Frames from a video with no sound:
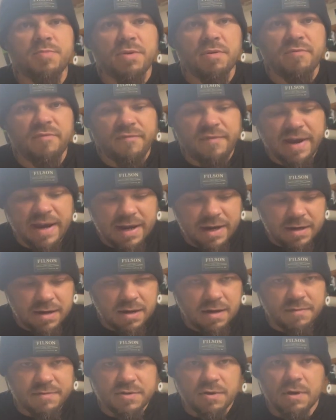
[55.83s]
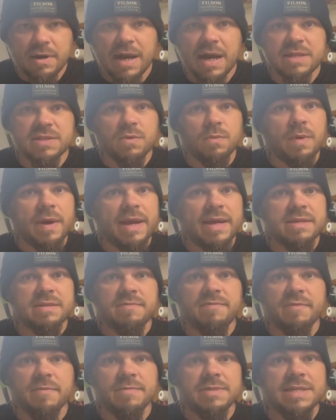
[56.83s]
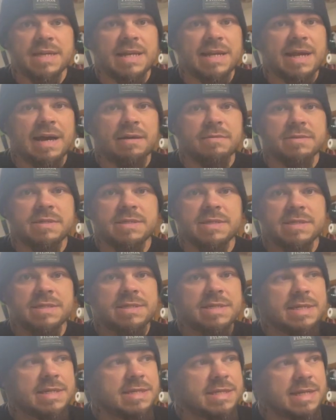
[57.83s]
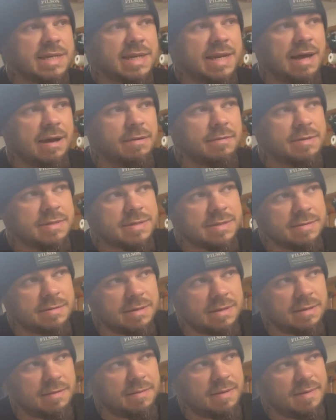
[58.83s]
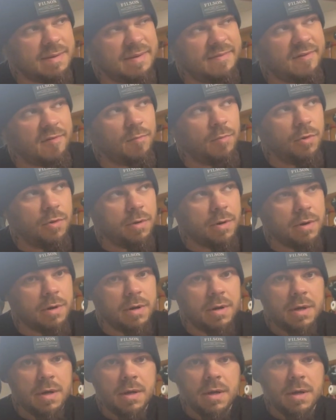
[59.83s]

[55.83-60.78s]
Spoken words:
pro fight gloves, all kinds of weights from 10 ounce to 16 ounce, even more.